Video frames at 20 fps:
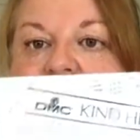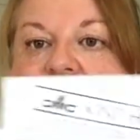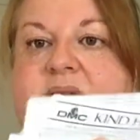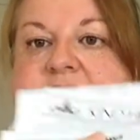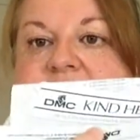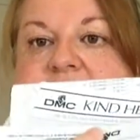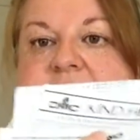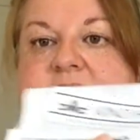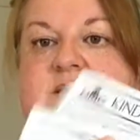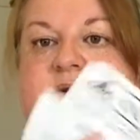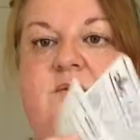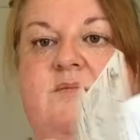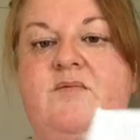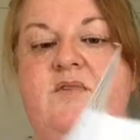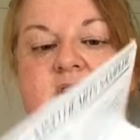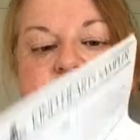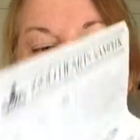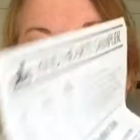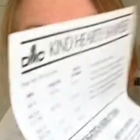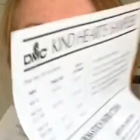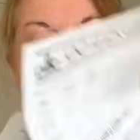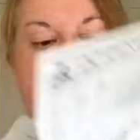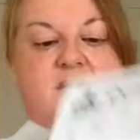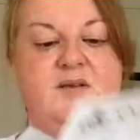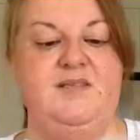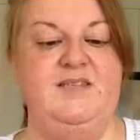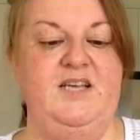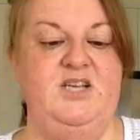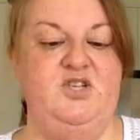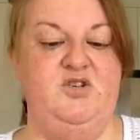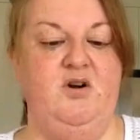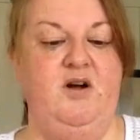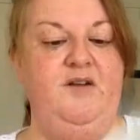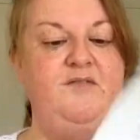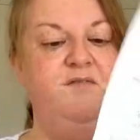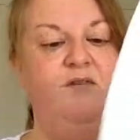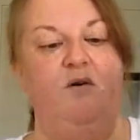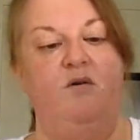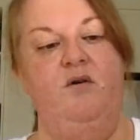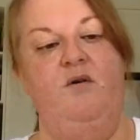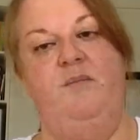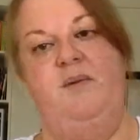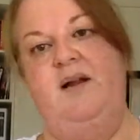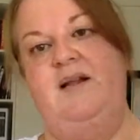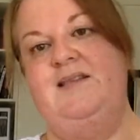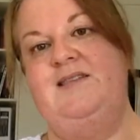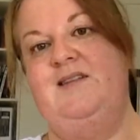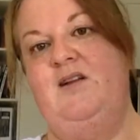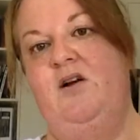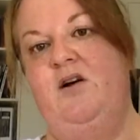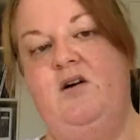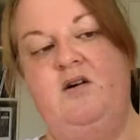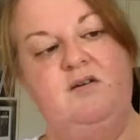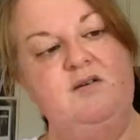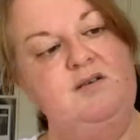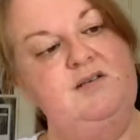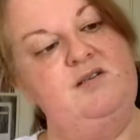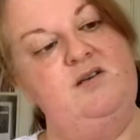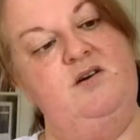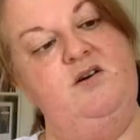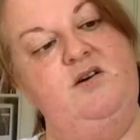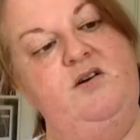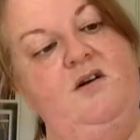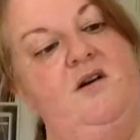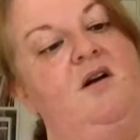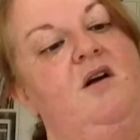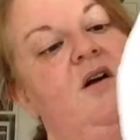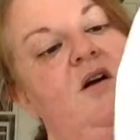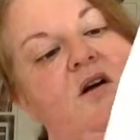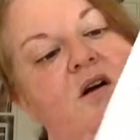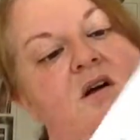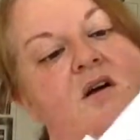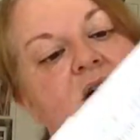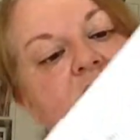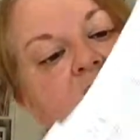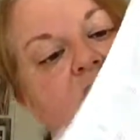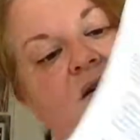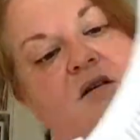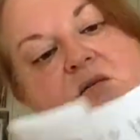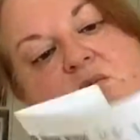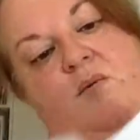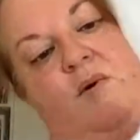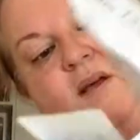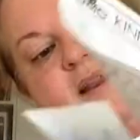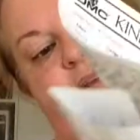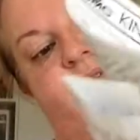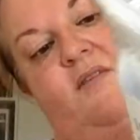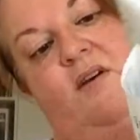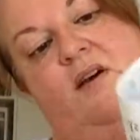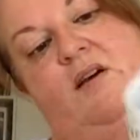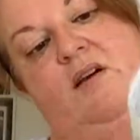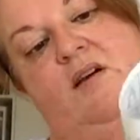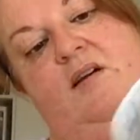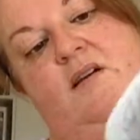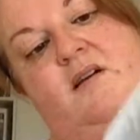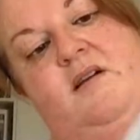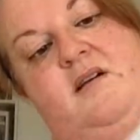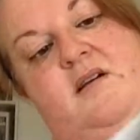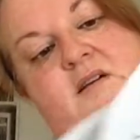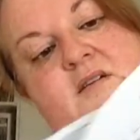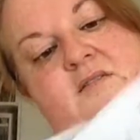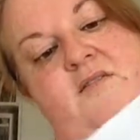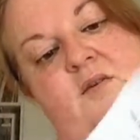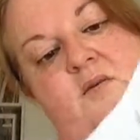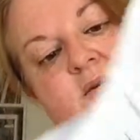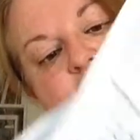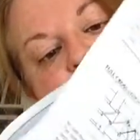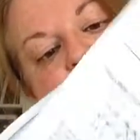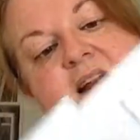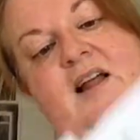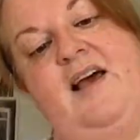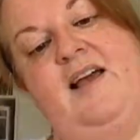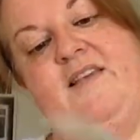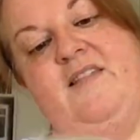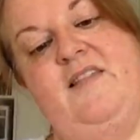business envelope. I'll say tri-folded, but it's long, so whatever. Folded like